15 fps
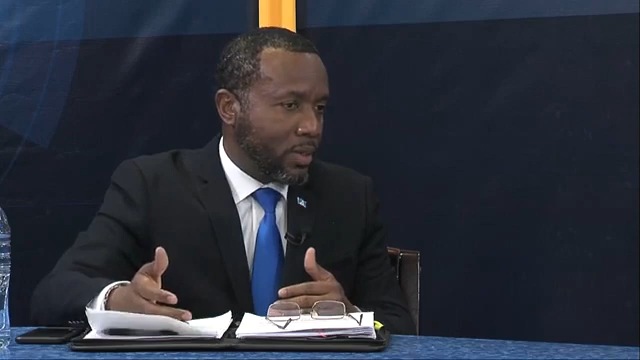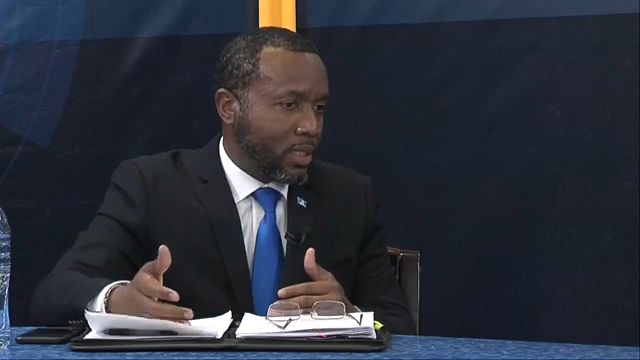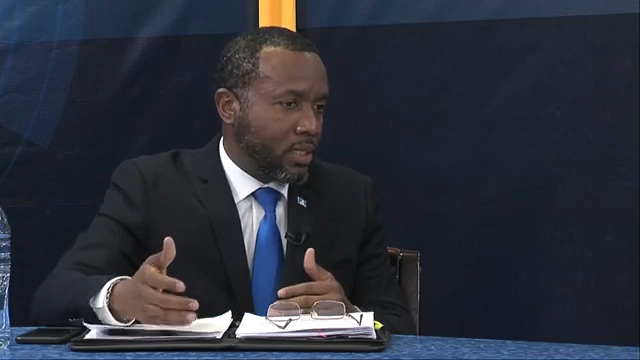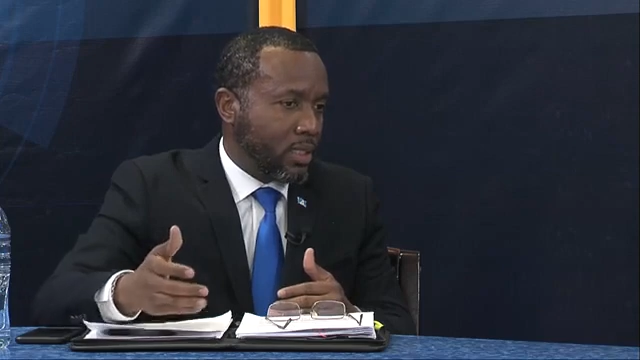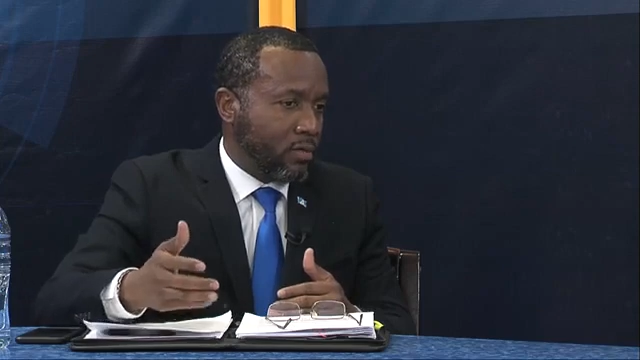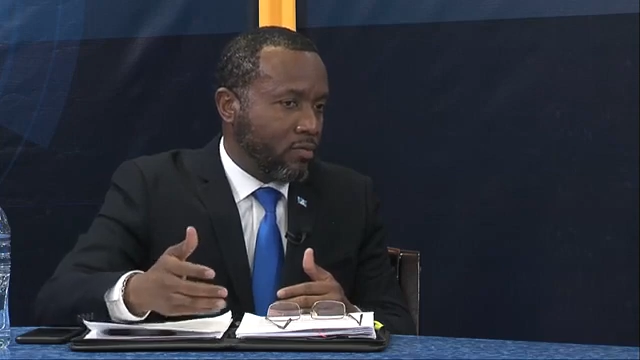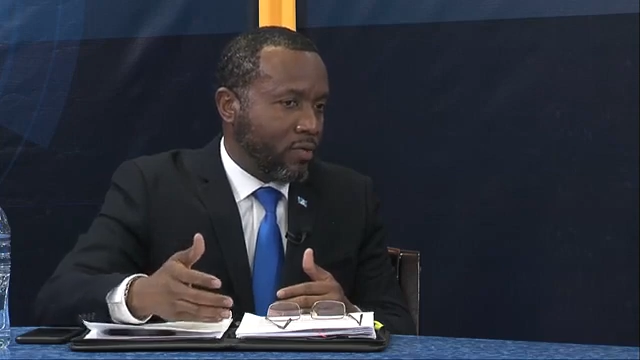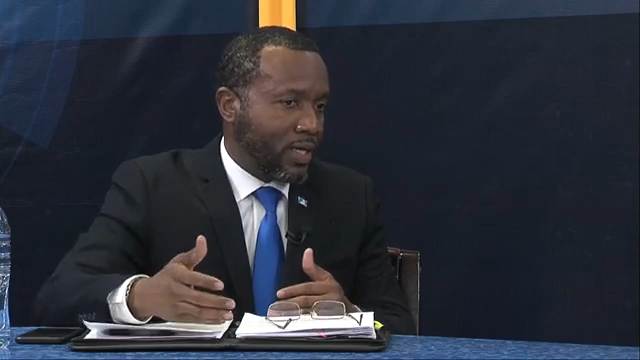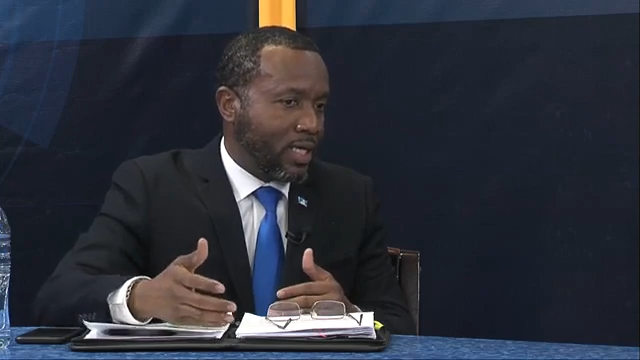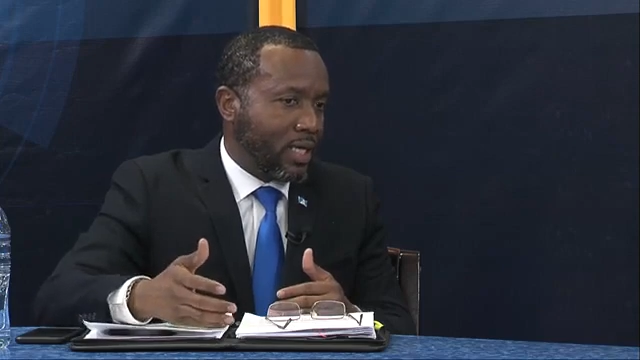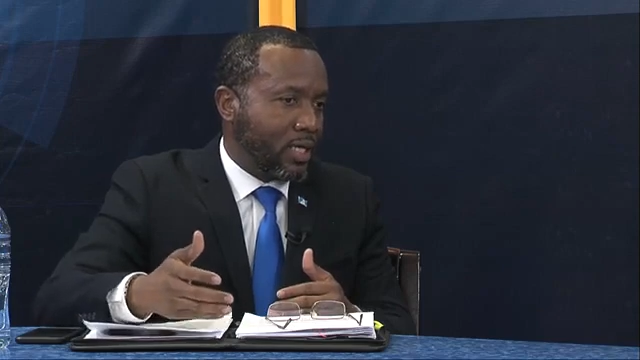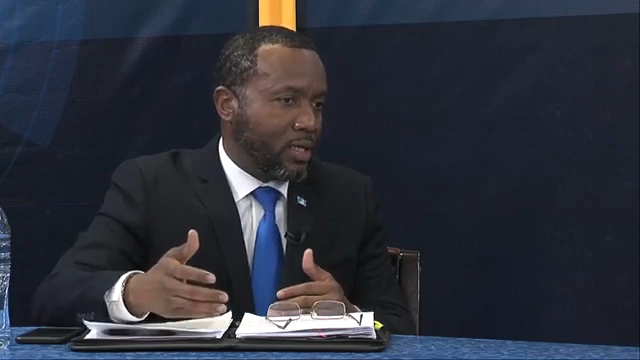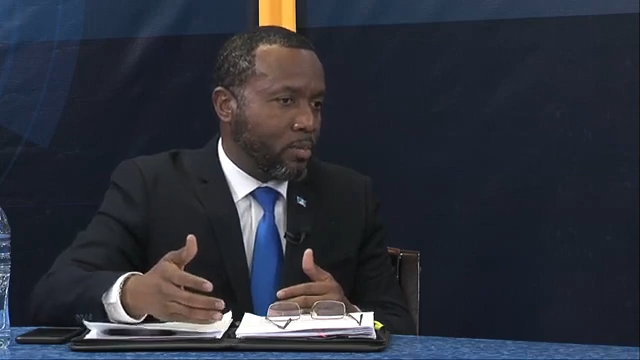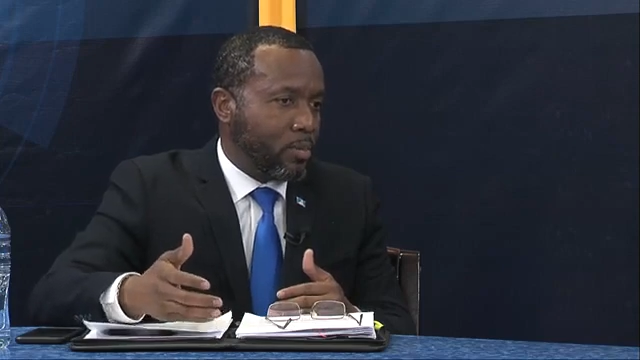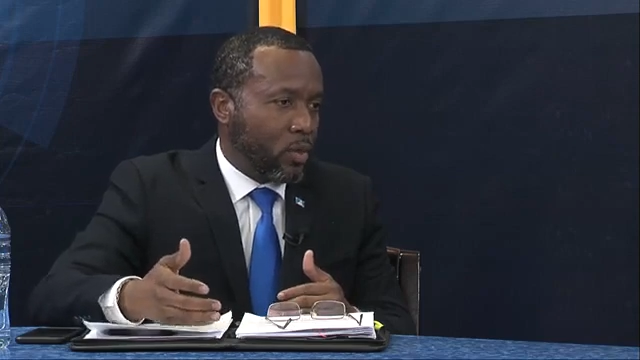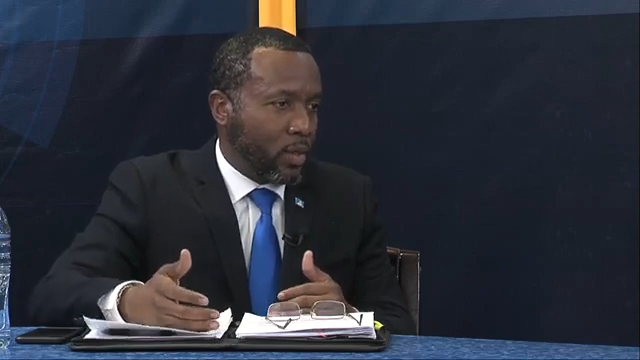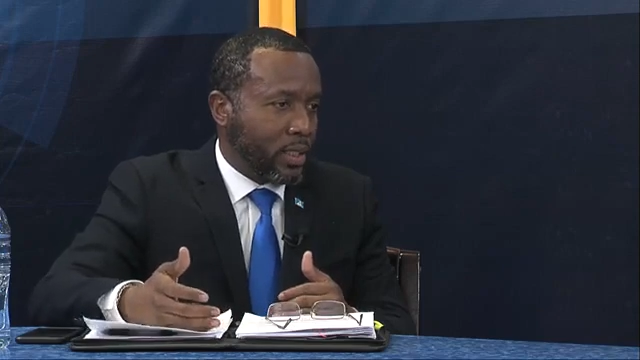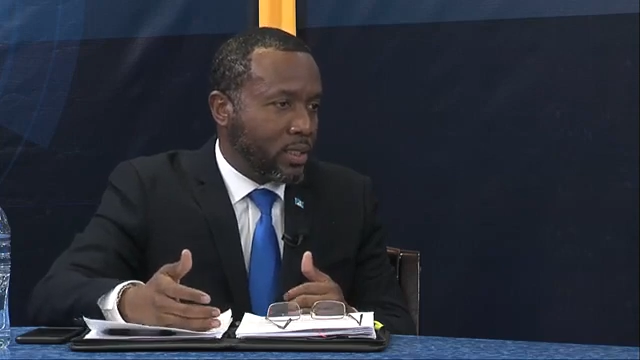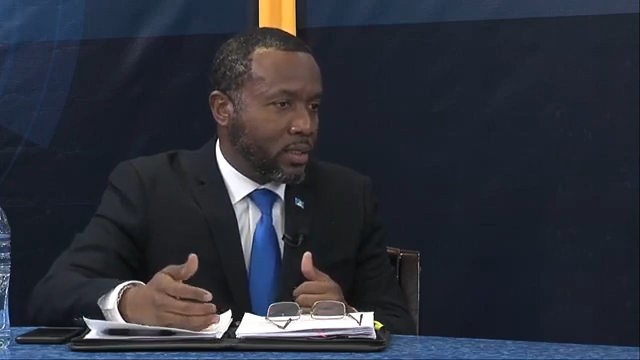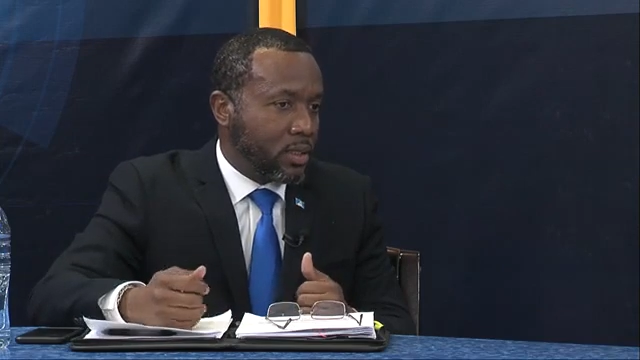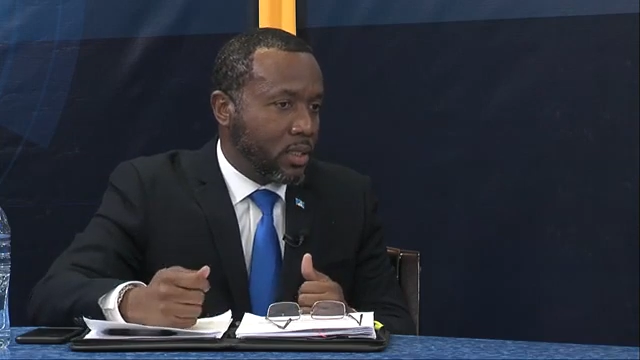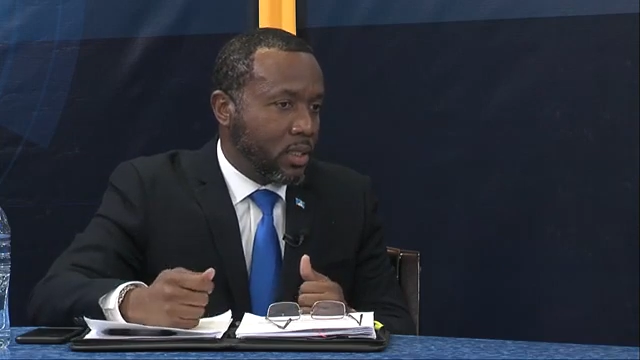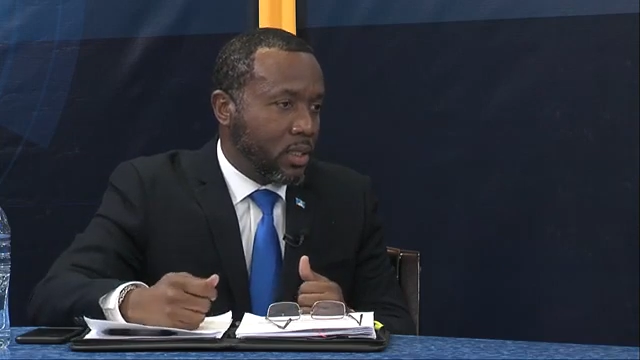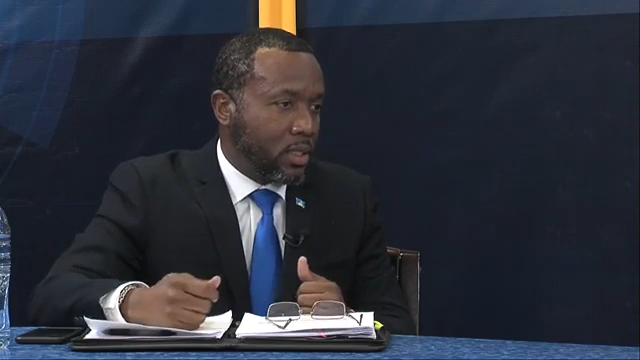but if at any point